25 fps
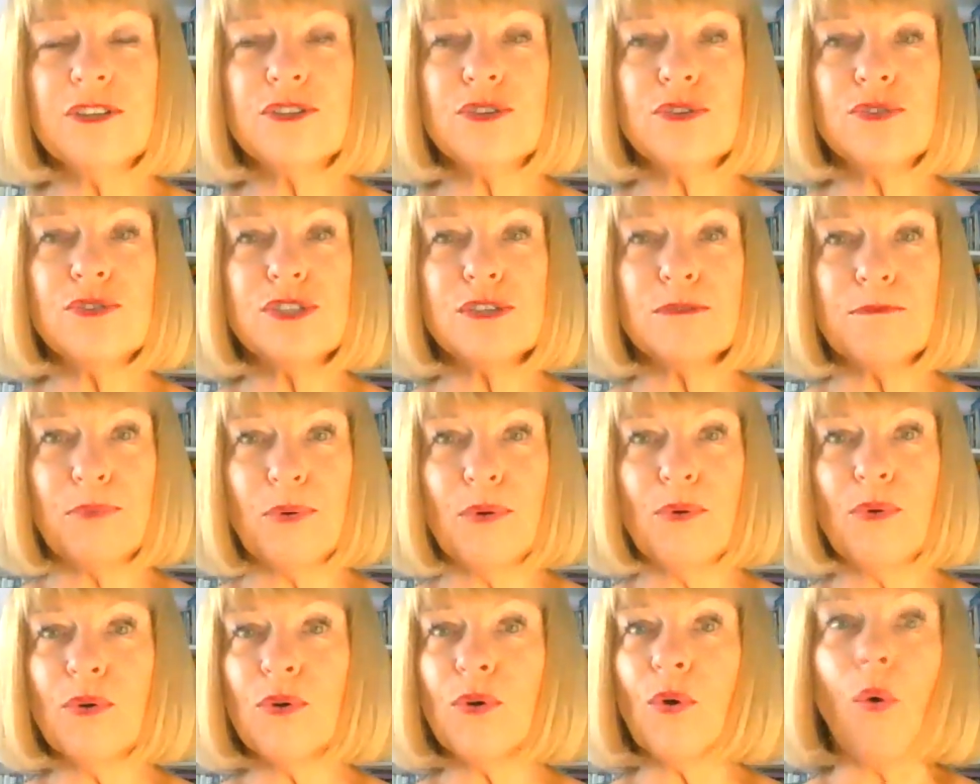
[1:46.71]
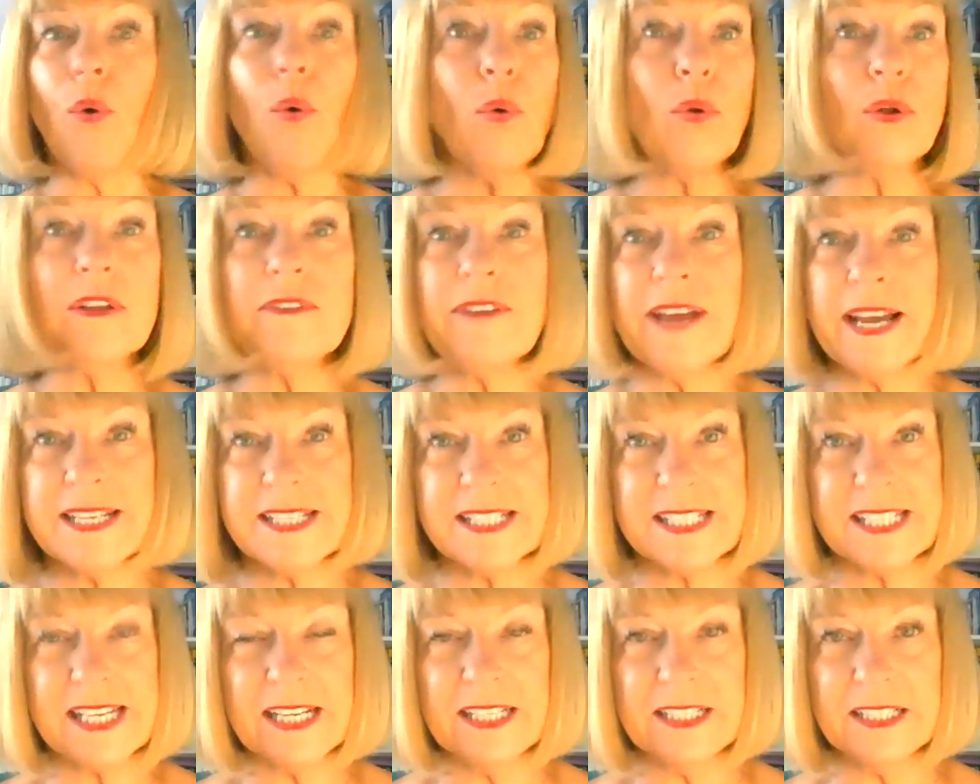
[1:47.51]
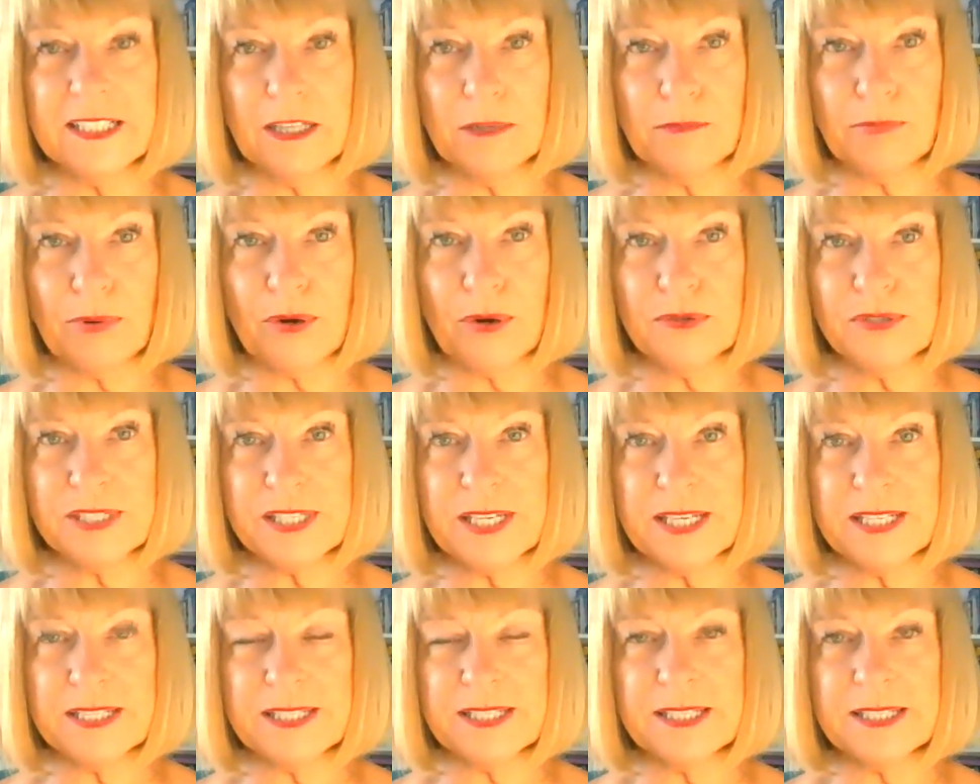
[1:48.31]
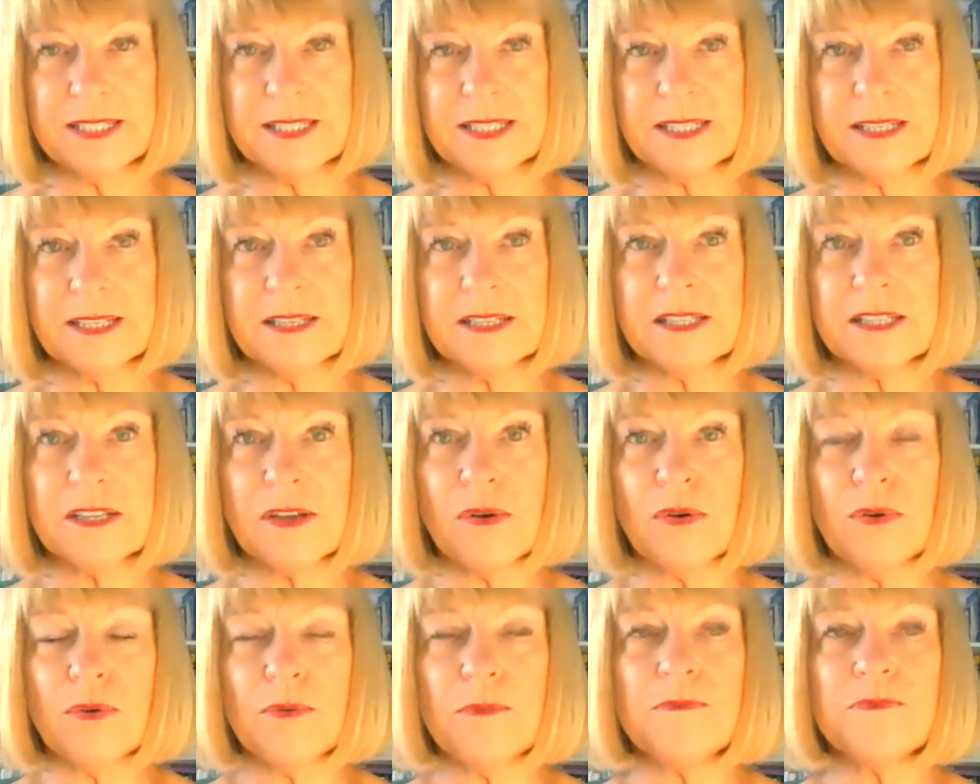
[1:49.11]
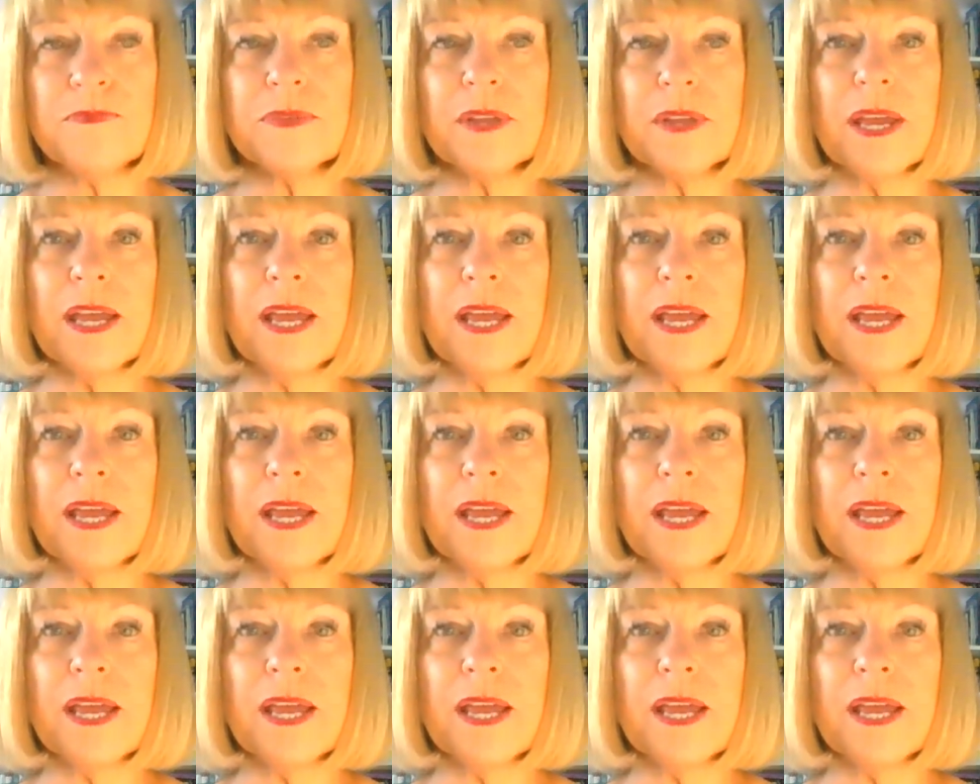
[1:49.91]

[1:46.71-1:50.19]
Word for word: to support all of our cellular processes. So